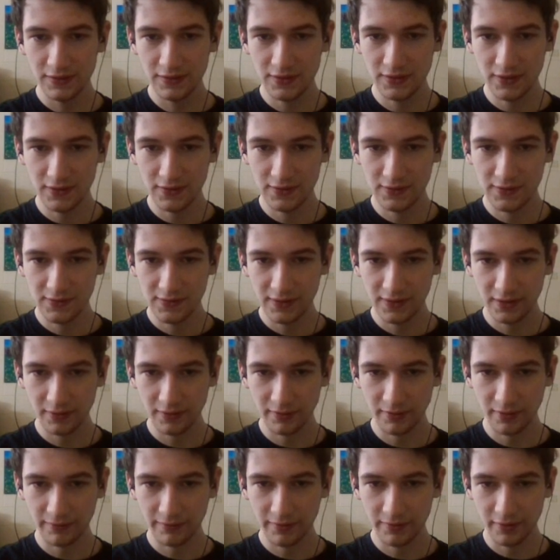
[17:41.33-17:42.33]
edges,
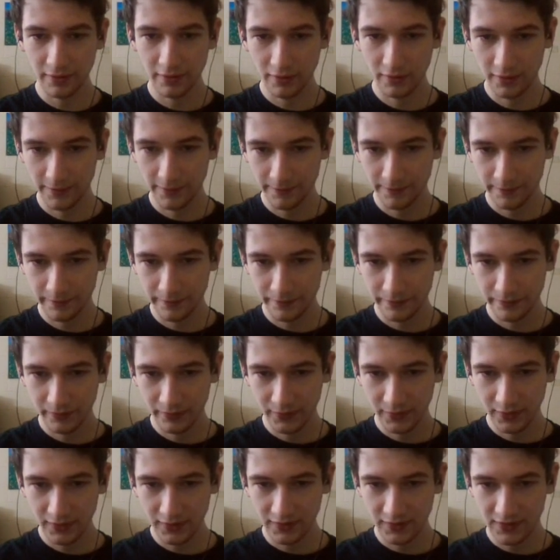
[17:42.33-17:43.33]
however,
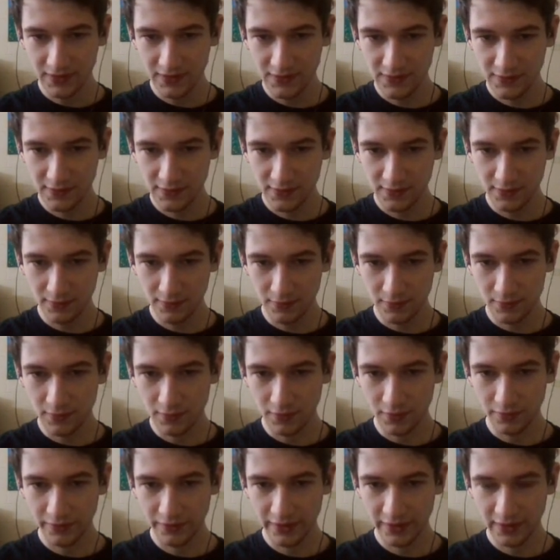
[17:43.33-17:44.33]
this
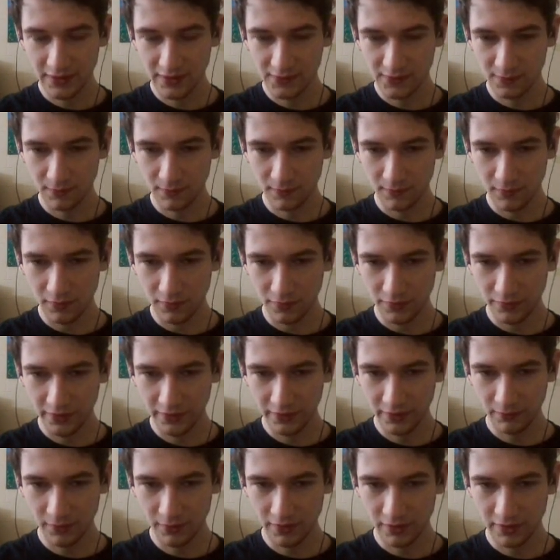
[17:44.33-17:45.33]
2 only has
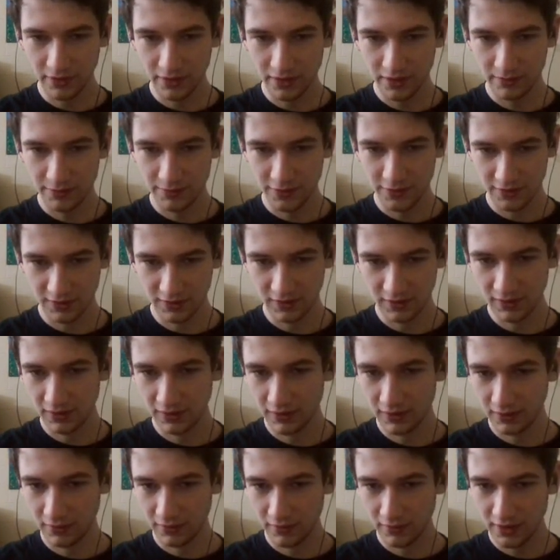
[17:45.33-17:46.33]
only 1 option. He
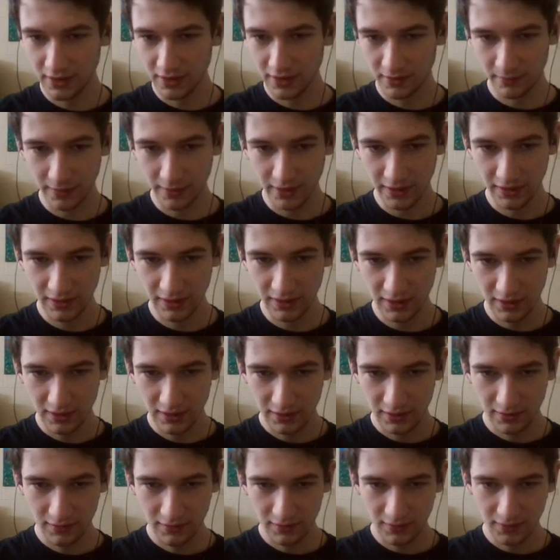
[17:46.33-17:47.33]
can go that way.
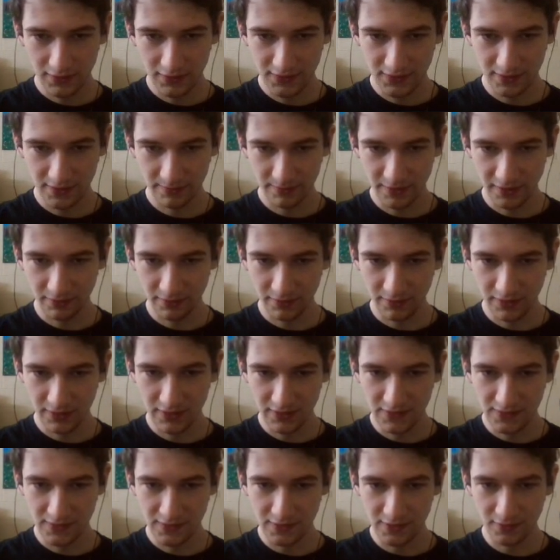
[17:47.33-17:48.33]
Same thing
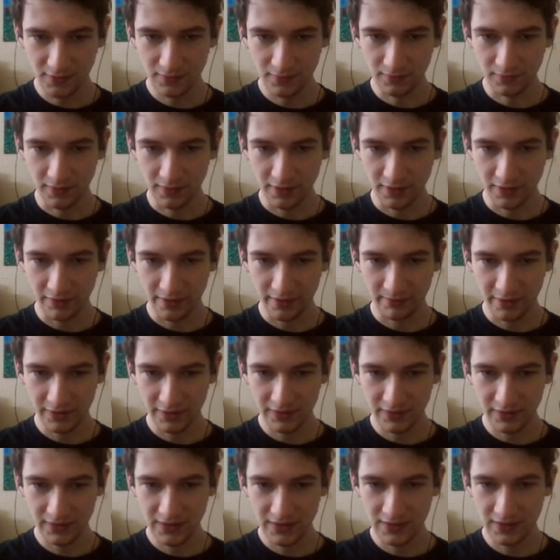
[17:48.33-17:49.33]
with this 2. Now I
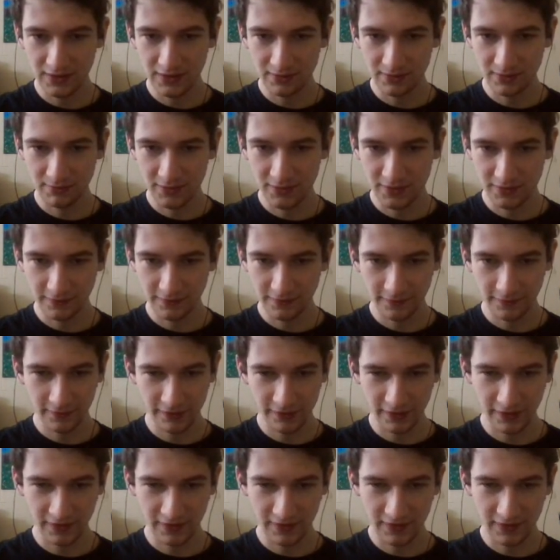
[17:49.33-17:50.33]
might need him to
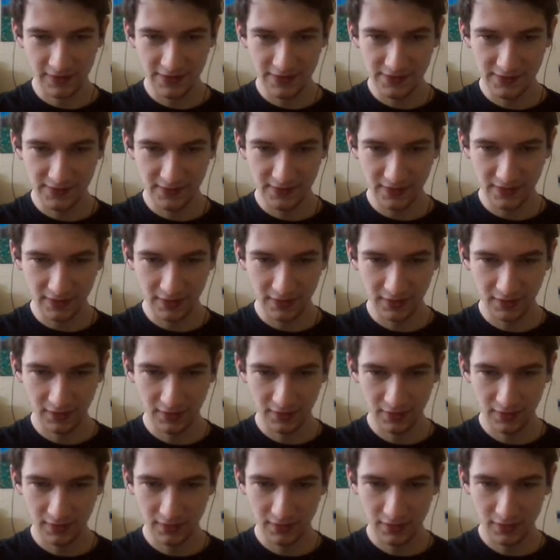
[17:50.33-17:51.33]
fill in this guy,
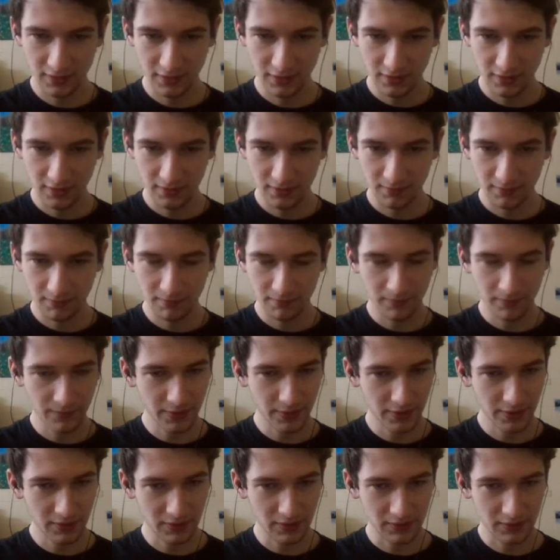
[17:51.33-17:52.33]

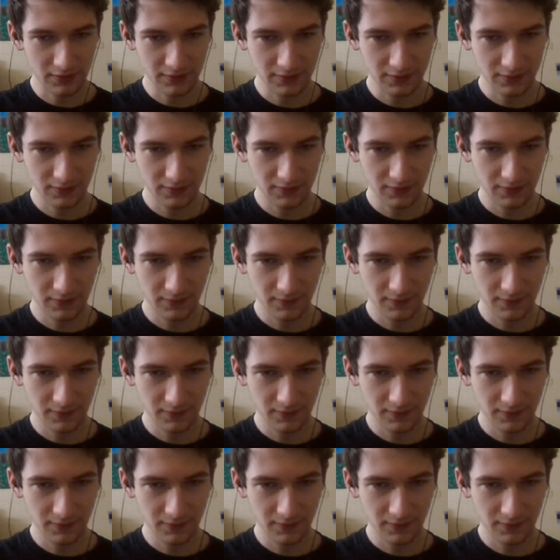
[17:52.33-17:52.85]
but